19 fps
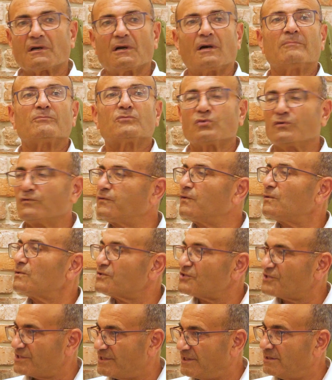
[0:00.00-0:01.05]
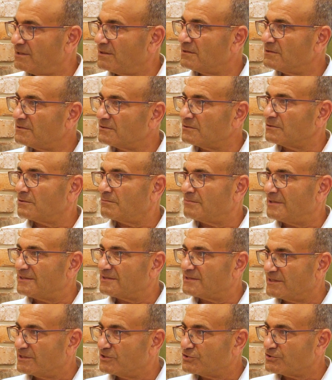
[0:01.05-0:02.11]
comes to full-scale
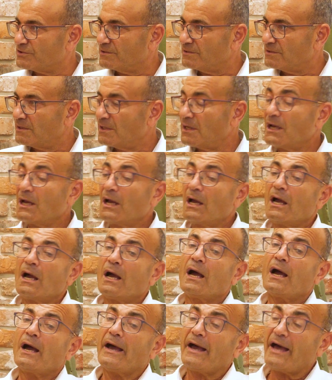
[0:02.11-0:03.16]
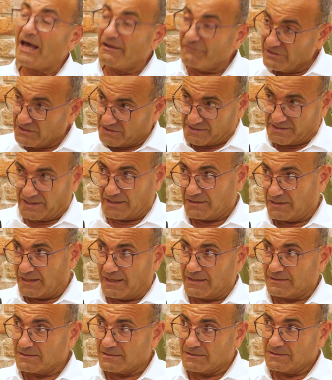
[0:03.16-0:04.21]
normalization. Having said
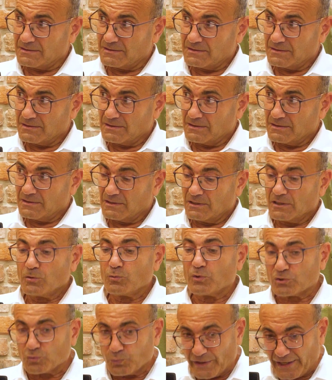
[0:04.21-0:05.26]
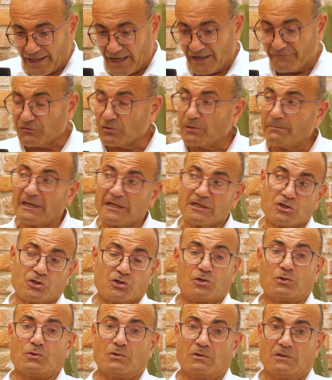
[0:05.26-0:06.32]
that, what we have to make
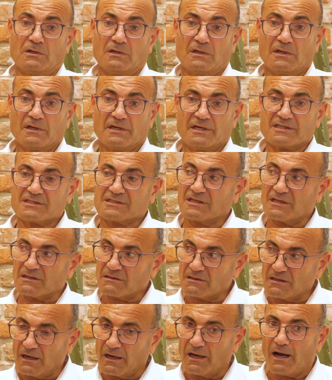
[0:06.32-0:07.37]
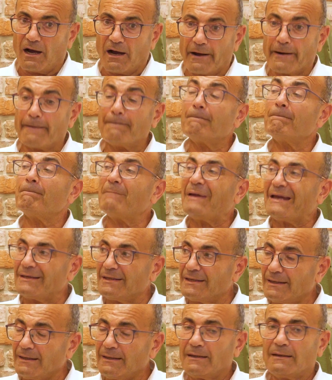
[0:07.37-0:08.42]
sure is that there are
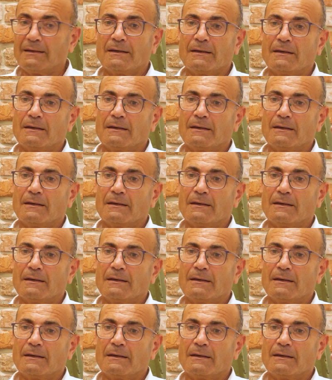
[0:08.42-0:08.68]
many